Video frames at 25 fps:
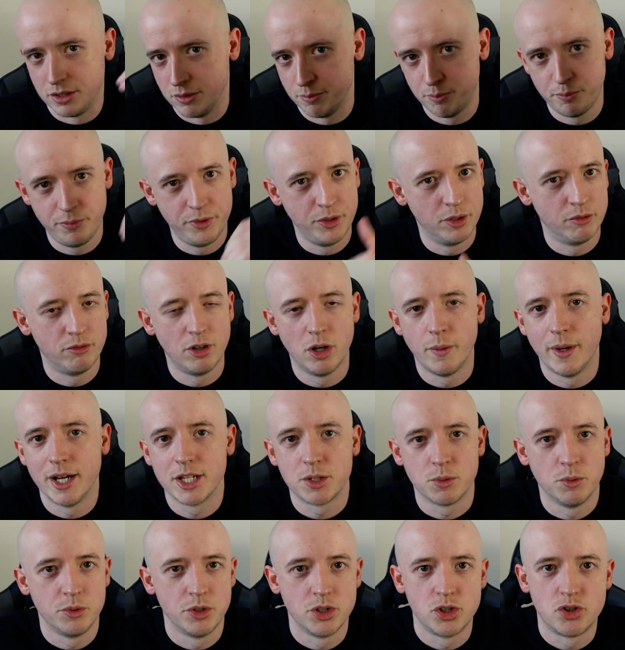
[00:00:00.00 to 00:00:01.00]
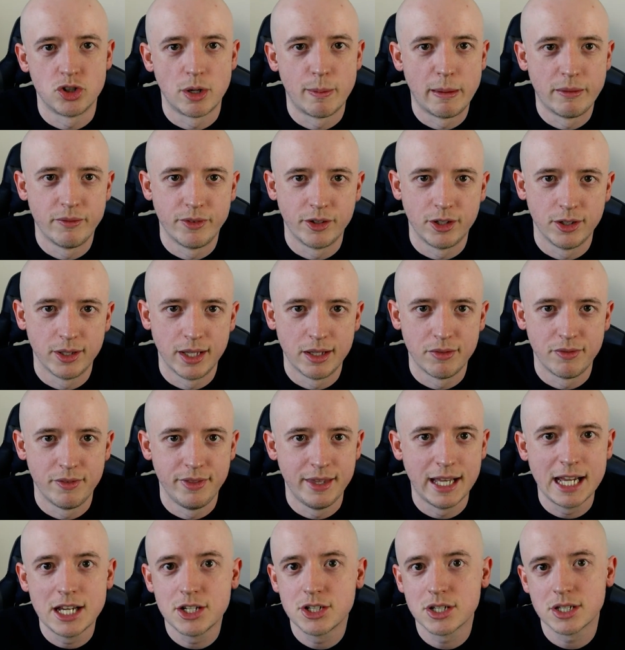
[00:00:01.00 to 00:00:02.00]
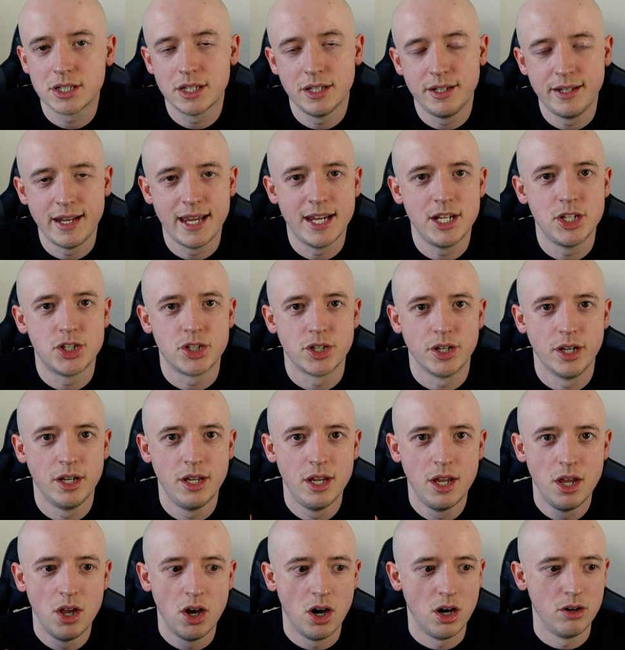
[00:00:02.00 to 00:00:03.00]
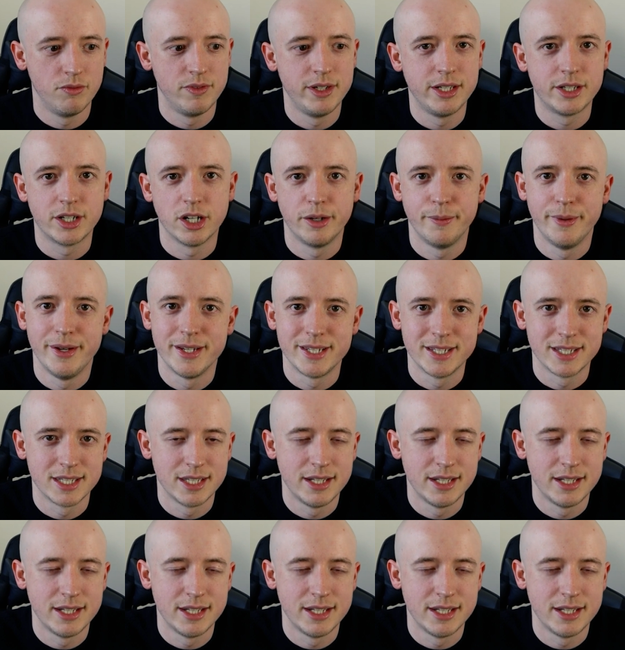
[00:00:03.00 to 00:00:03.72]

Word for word: Your, your R O A S will just drop off a cliff. And that is just the nature of e-commerce.